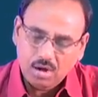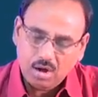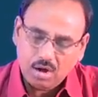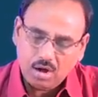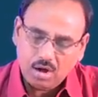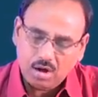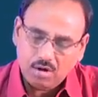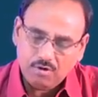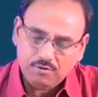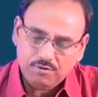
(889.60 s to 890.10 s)

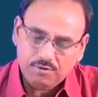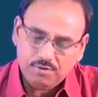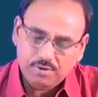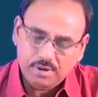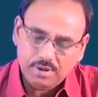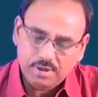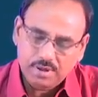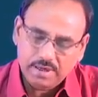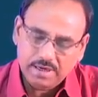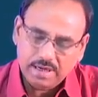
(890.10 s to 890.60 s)
of
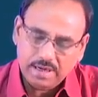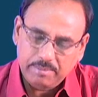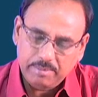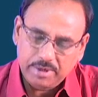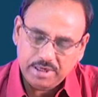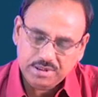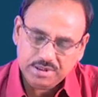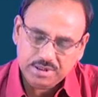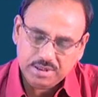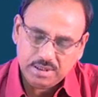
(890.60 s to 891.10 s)

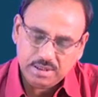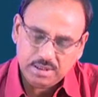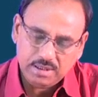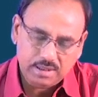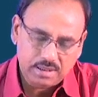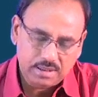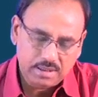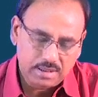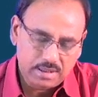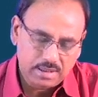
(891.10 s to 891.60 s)
dimension
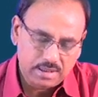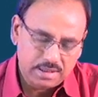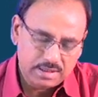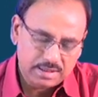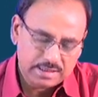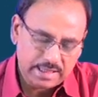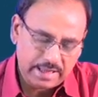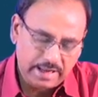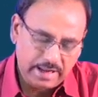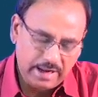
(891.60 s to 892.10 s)

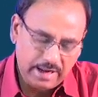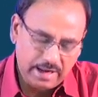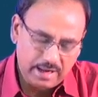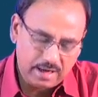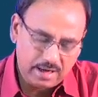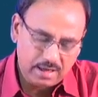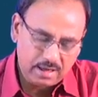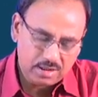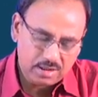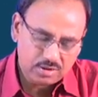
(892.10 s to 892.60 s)
say
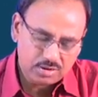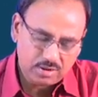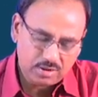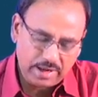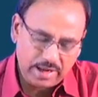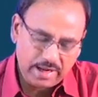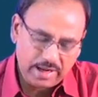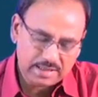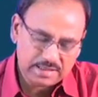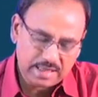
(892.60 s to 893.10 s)
n, so
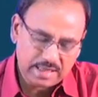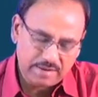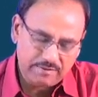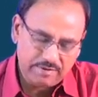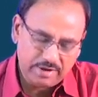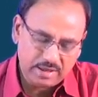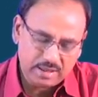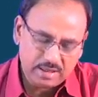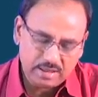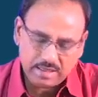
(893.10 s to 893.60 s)
x
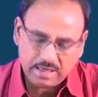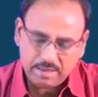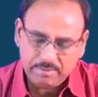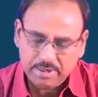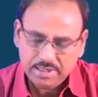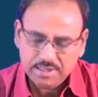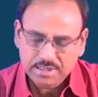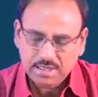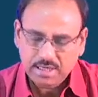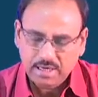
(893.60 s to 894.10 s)
having
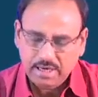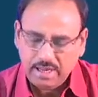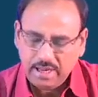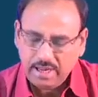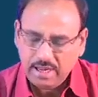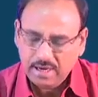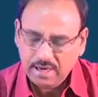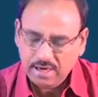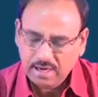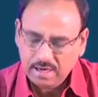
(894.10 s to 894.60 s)
dimension
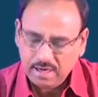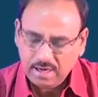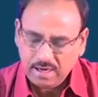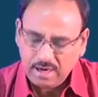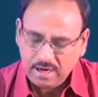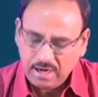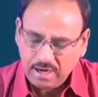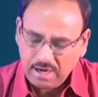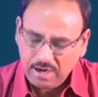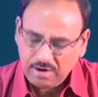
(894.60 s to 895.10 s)
n,
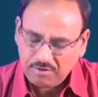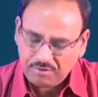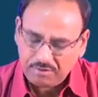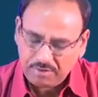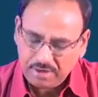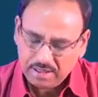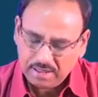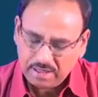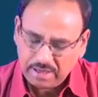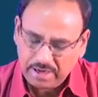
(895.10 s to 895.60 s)
if
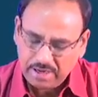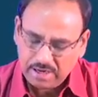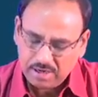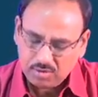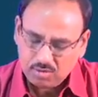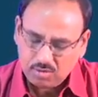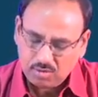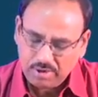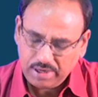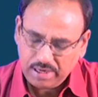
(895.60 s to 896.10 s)
in the
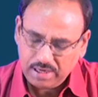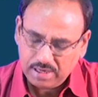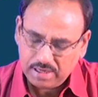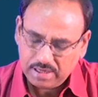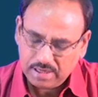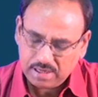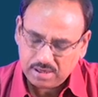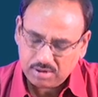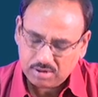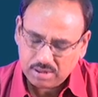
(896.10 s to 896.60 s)
encoding
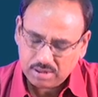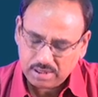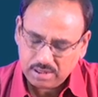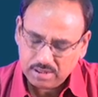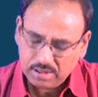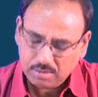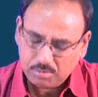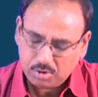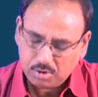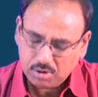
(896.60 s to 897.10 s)
layer or
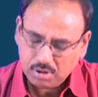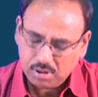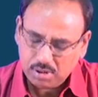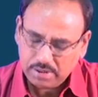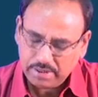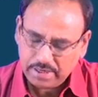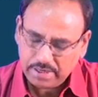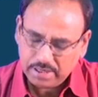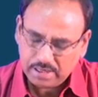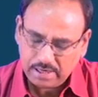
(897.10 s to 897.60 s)
in the
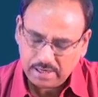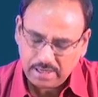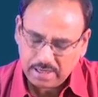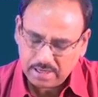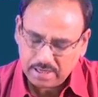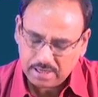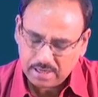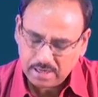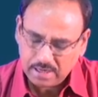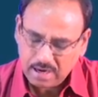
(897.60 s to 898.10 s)
bottleneck
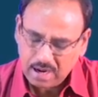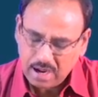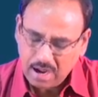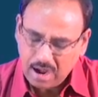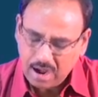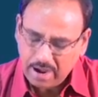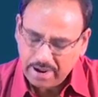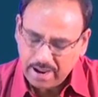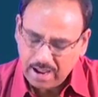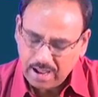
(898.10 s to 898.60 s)
layer
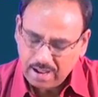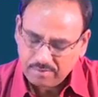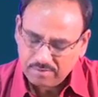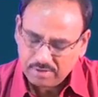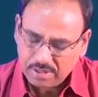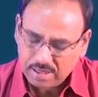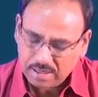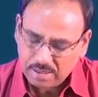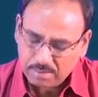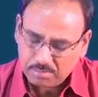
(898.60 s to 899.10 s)
I have
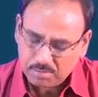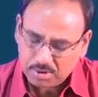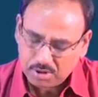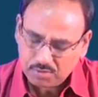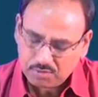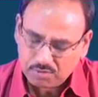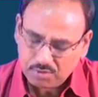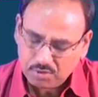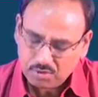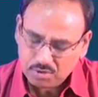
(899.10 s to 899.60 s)
the number
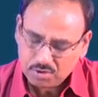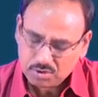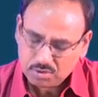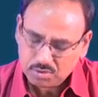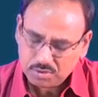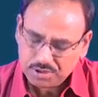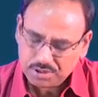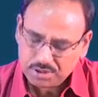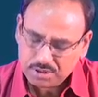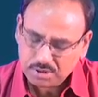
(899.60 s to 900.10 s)
of nodes
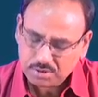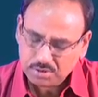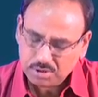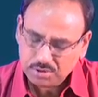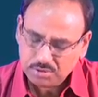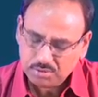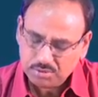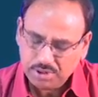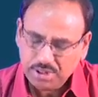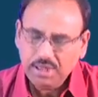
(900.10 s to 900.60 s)
which is equal
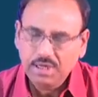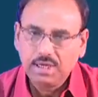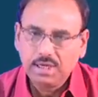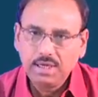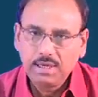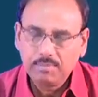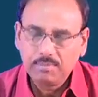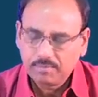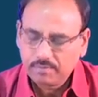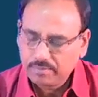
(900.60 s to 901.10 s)
to
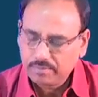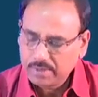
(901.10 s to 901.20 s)
d,